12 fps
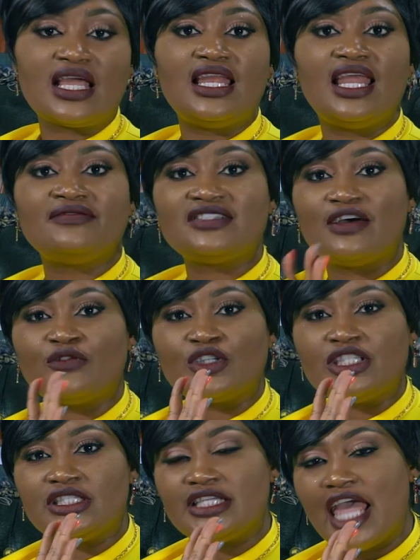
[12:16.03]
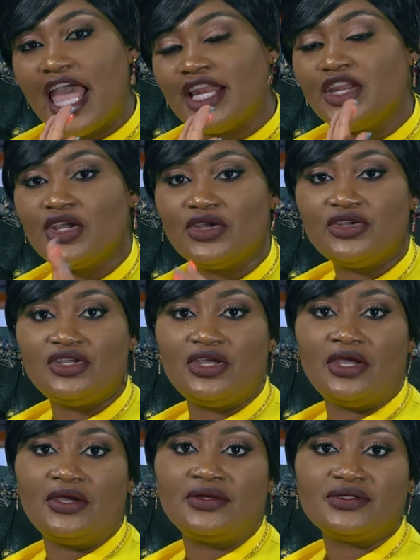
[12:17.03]
Left her for 10
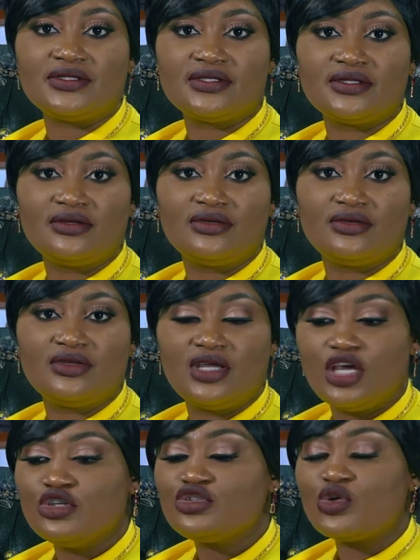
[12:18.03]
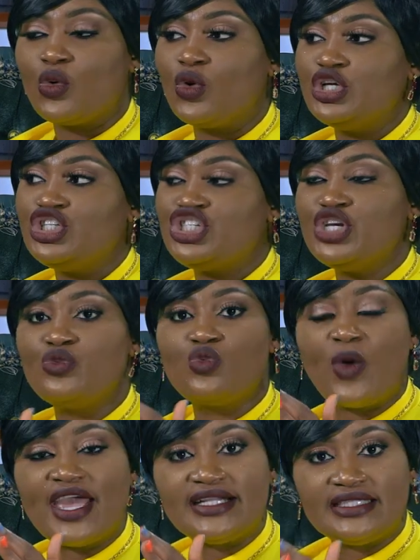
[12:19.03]
years. So she
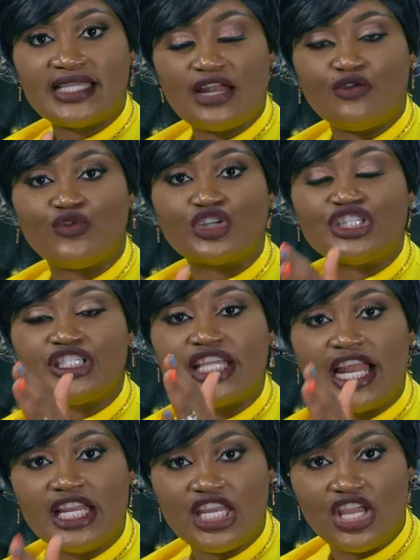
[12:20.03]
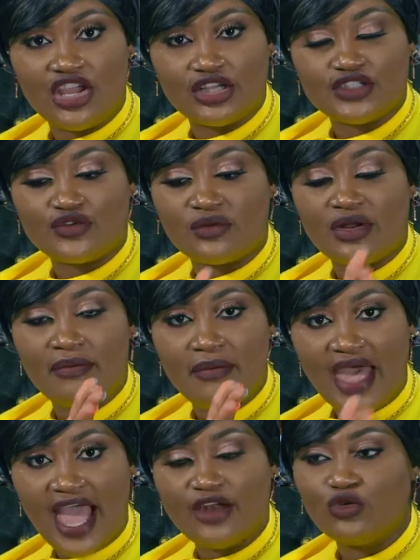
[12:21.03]
waited for 10 years for a
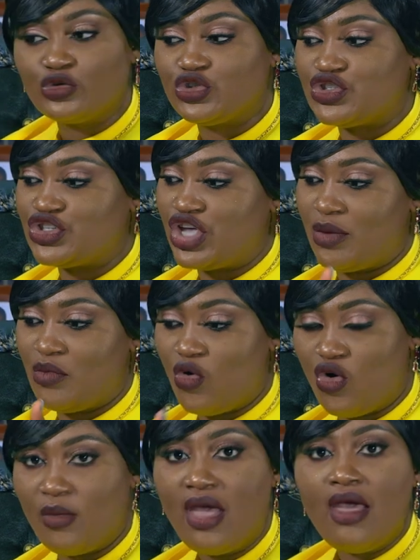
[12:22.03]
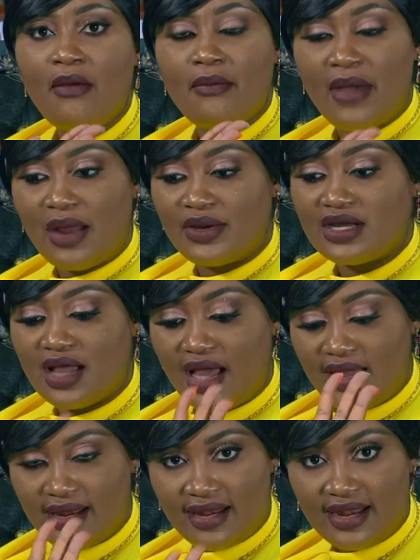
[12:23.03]
man who just came home, married
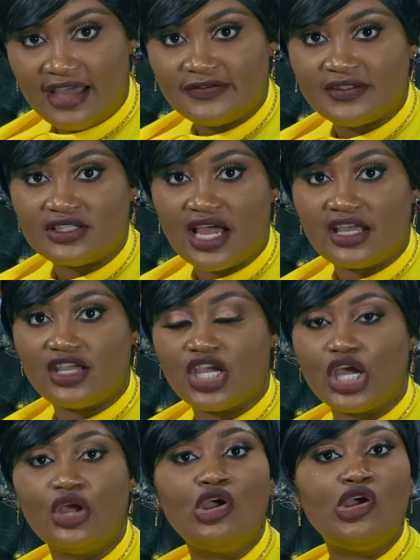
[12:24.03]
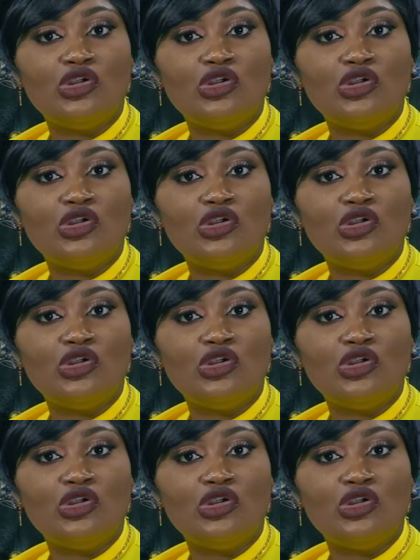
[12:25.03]
her, left her here.